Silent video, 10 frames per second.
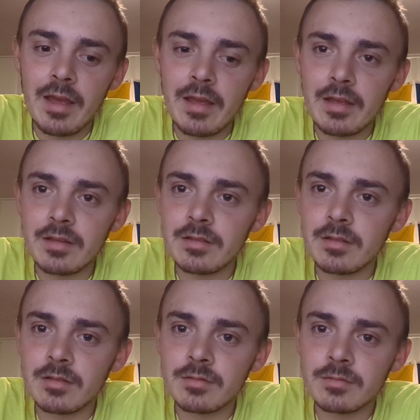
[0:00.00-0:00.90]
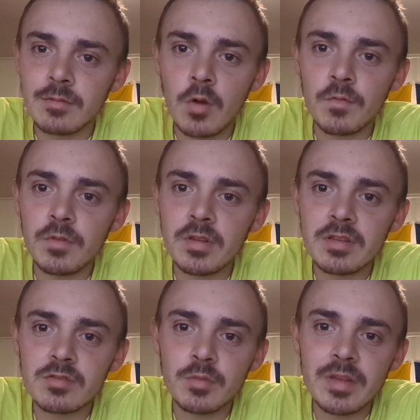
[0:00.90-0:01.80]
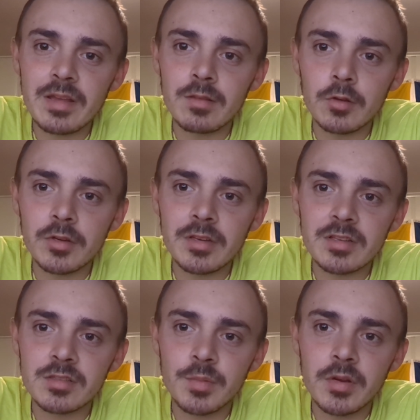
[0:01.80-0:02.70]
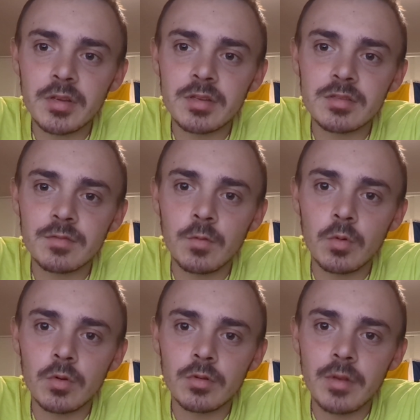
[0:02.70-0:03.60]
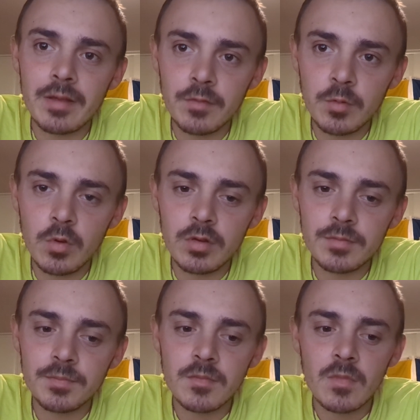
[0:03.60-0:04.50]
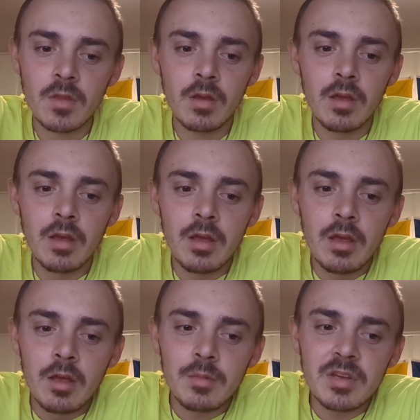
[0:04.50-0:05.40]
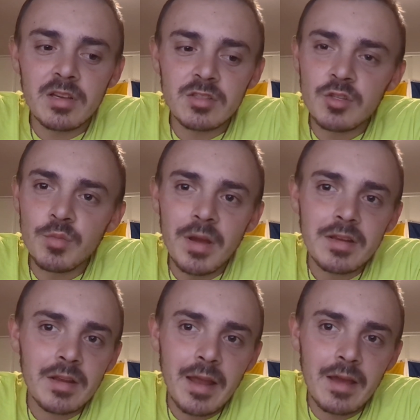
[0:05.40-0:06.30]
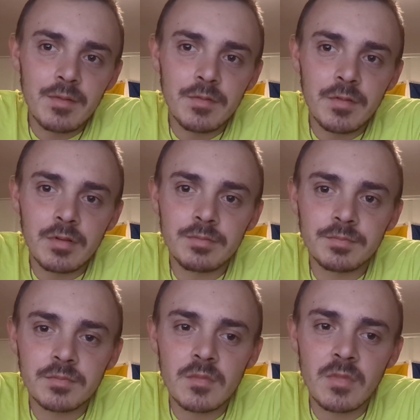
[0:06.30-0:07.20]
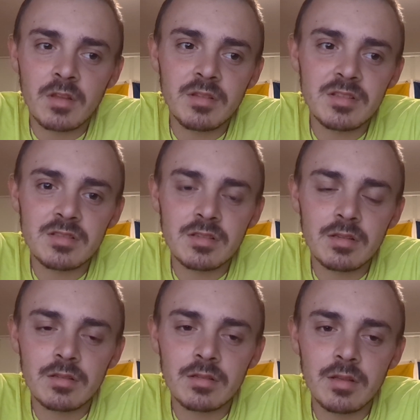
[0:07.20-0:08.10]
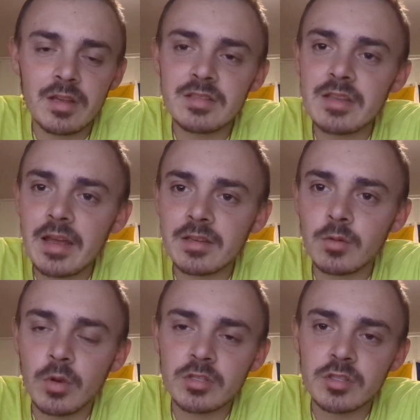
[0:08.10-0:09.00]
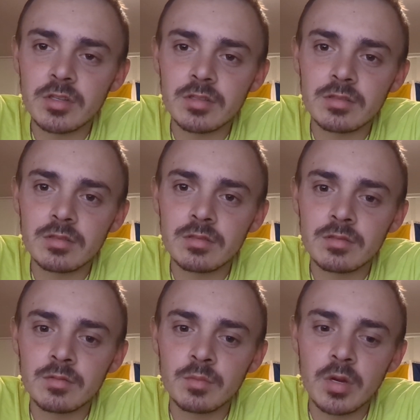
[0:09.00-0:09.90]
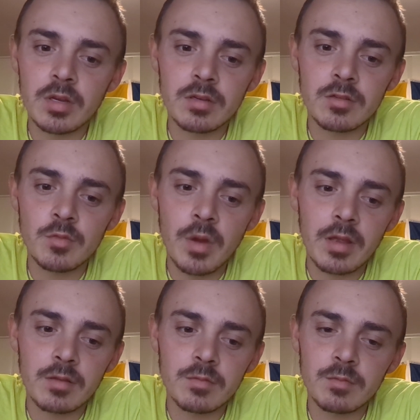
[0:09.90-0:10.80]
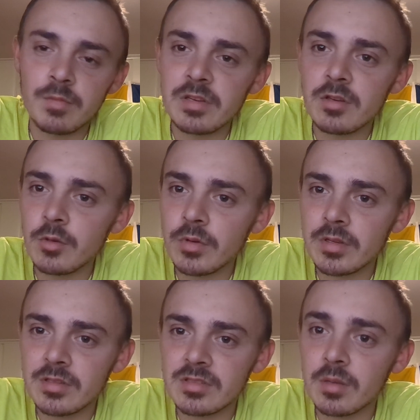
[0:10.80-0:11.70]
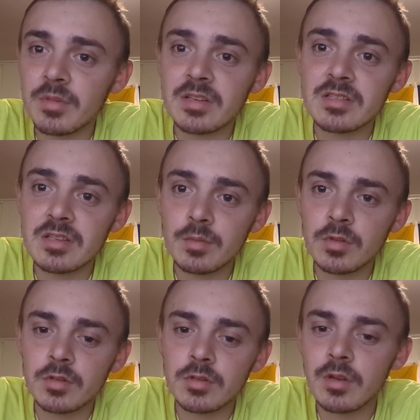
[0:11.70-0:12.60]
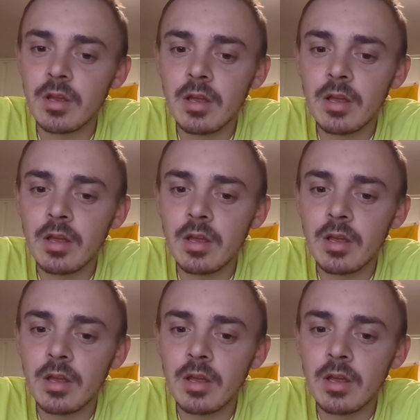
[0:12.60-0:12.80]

And hopefully this will be a learning experience for everyone, because you might not have this exact question, but you might be doing something similar,